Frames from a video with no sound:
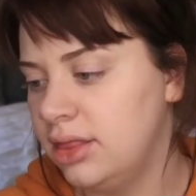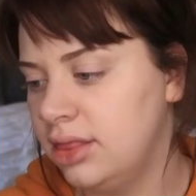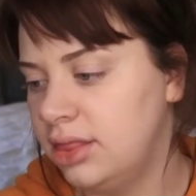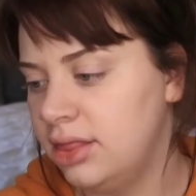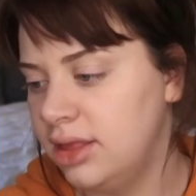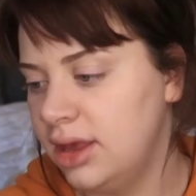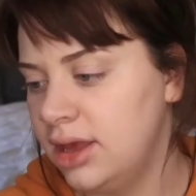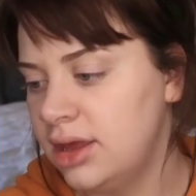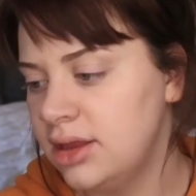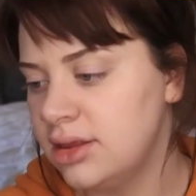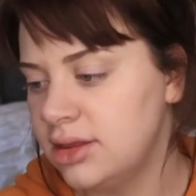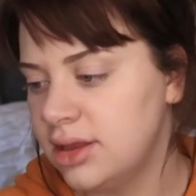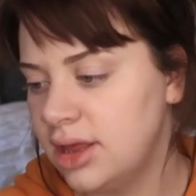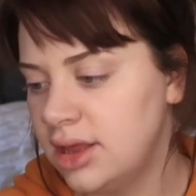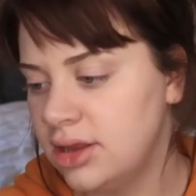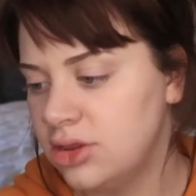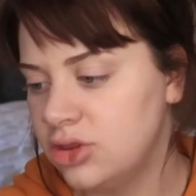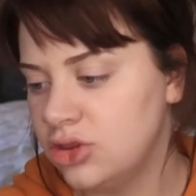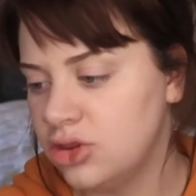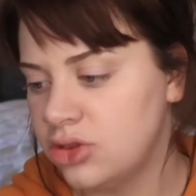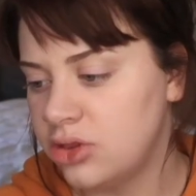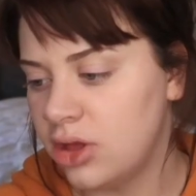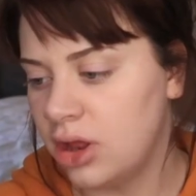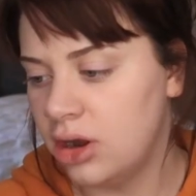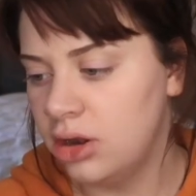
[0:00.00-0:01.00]
This is
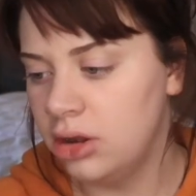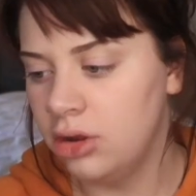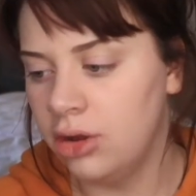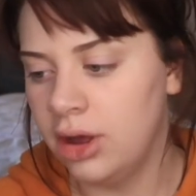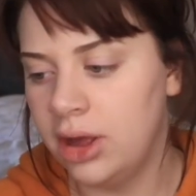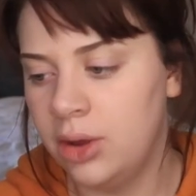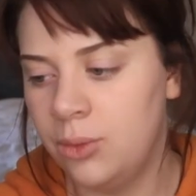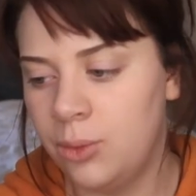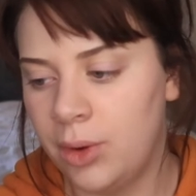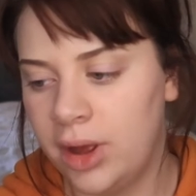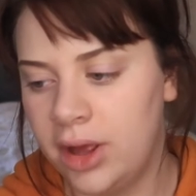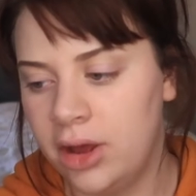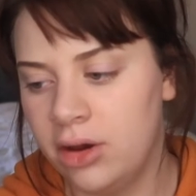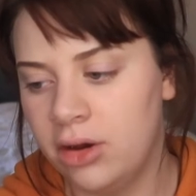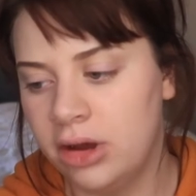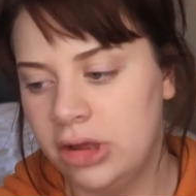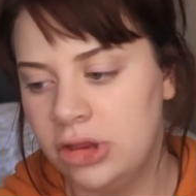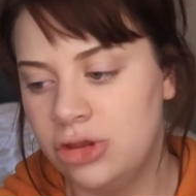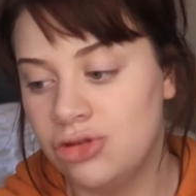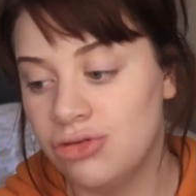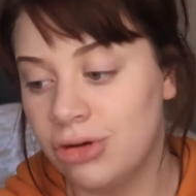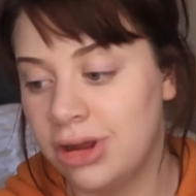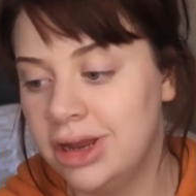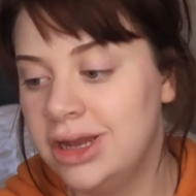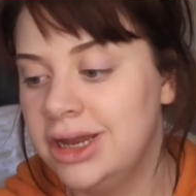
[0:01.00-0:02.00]
just a lightweight
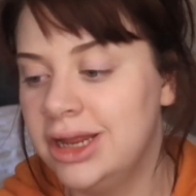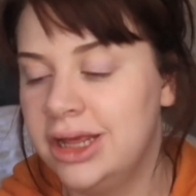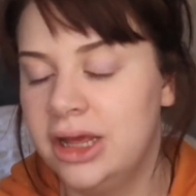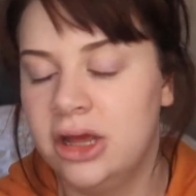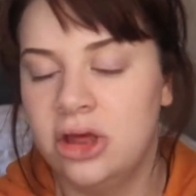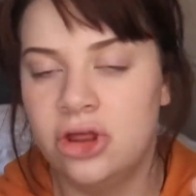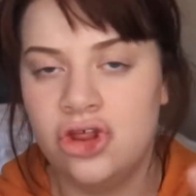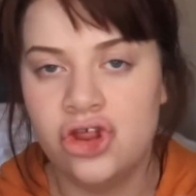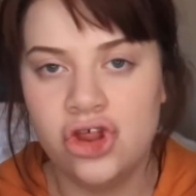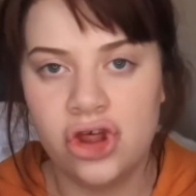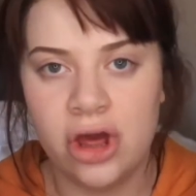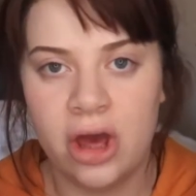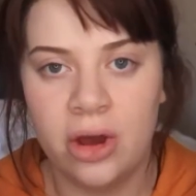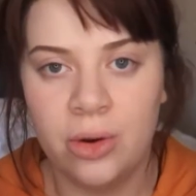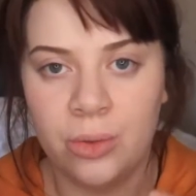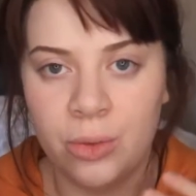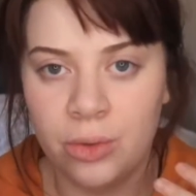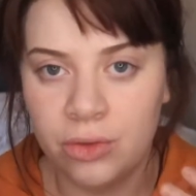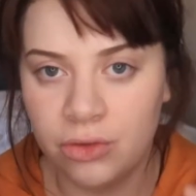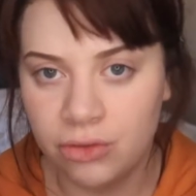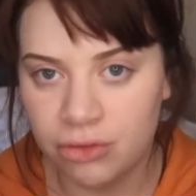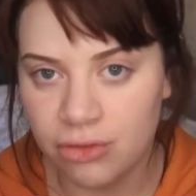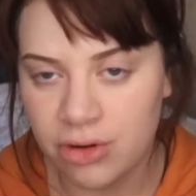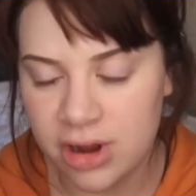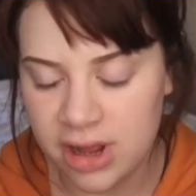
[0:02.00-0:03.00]
hydrating gel
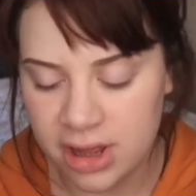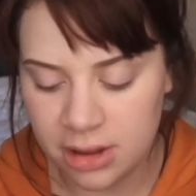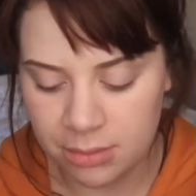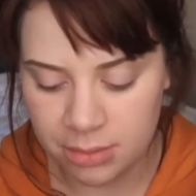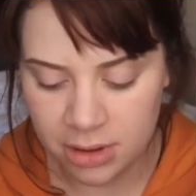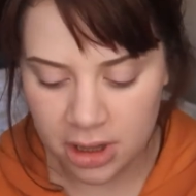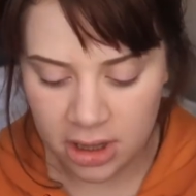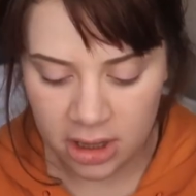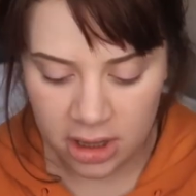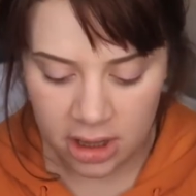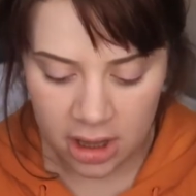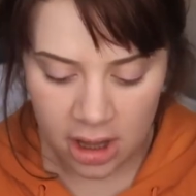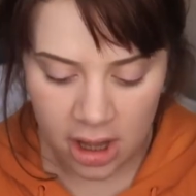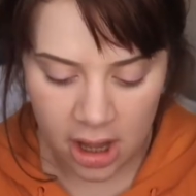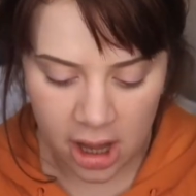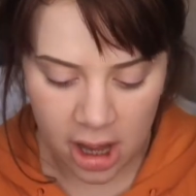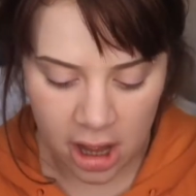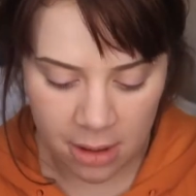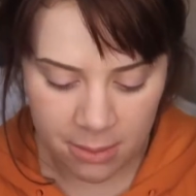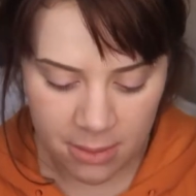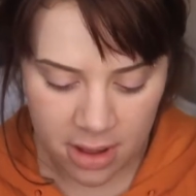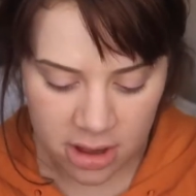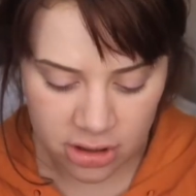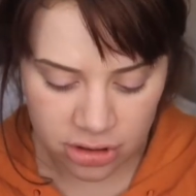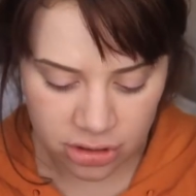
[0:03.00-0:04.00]
cream.
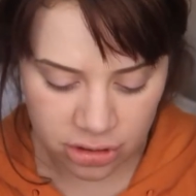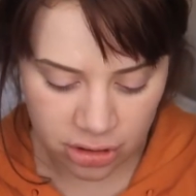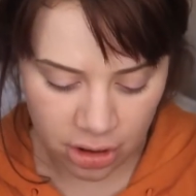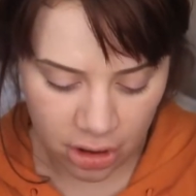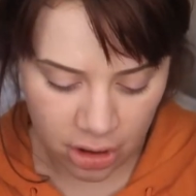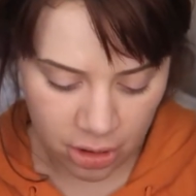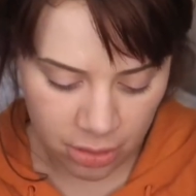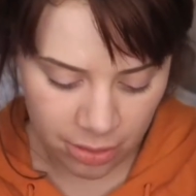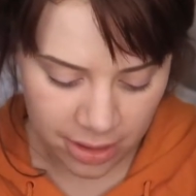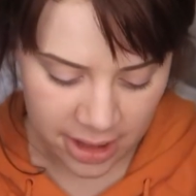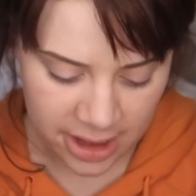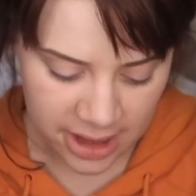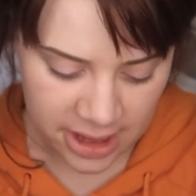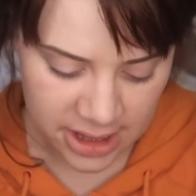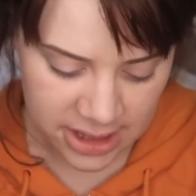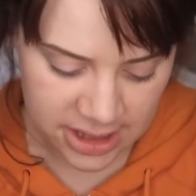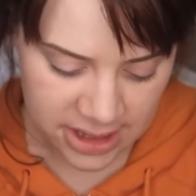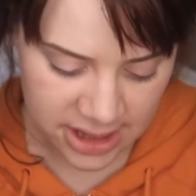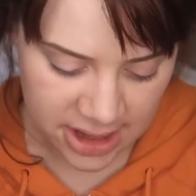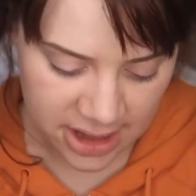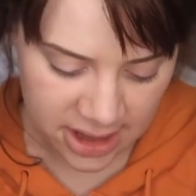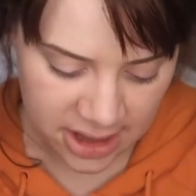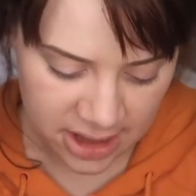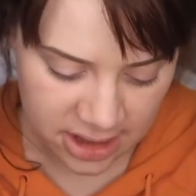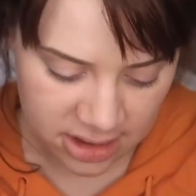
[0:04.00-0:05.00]
So it
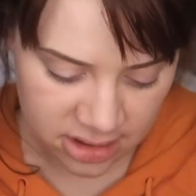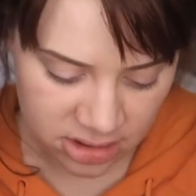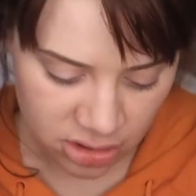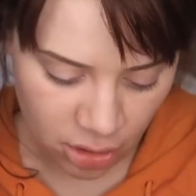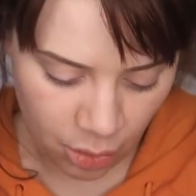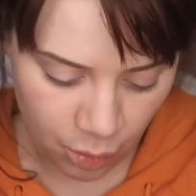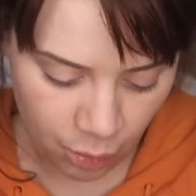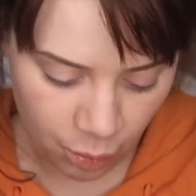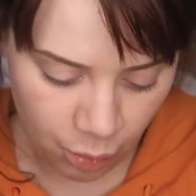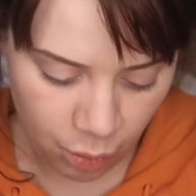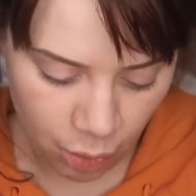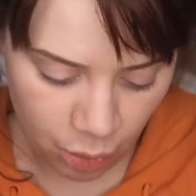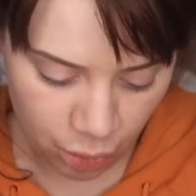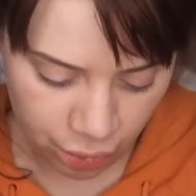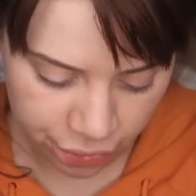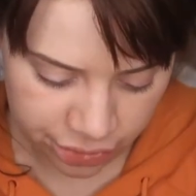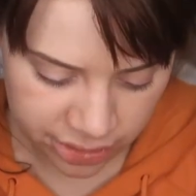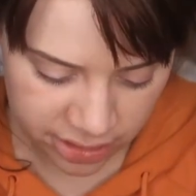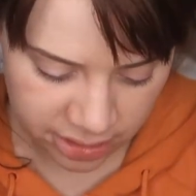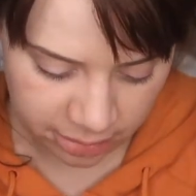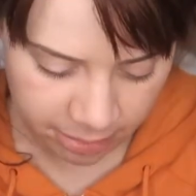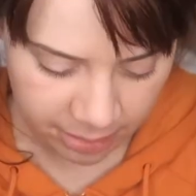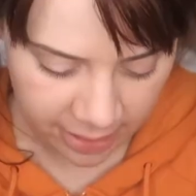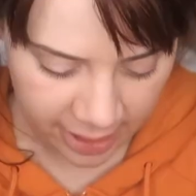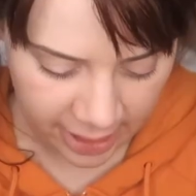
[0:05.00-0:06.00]
is
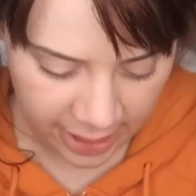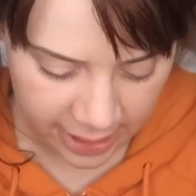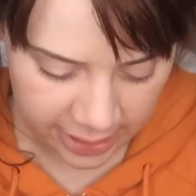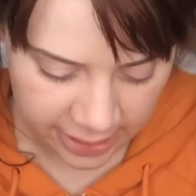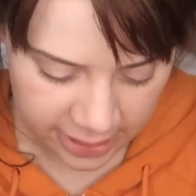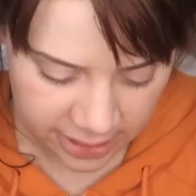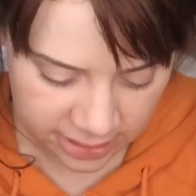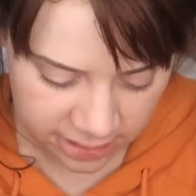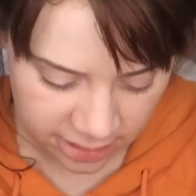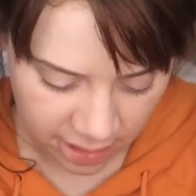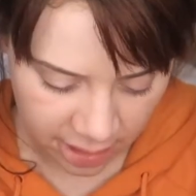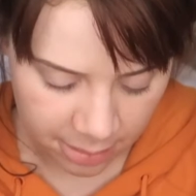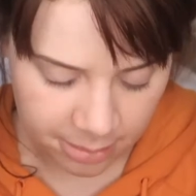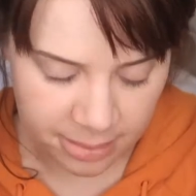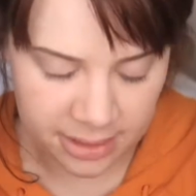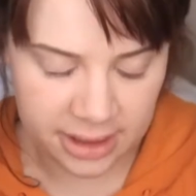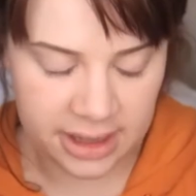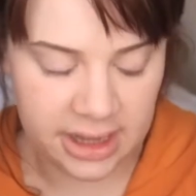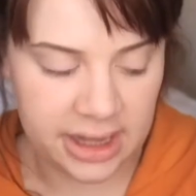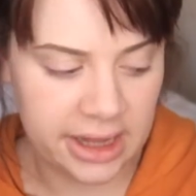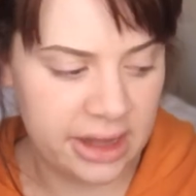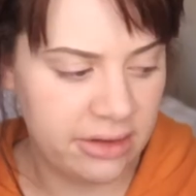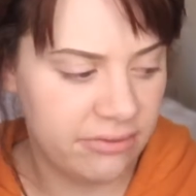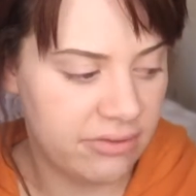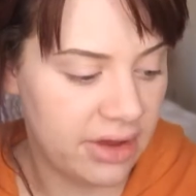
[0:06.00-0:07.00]
water based, I
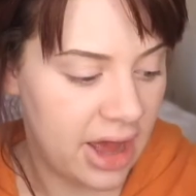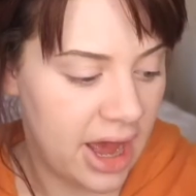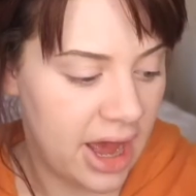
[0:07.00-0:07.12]
believe,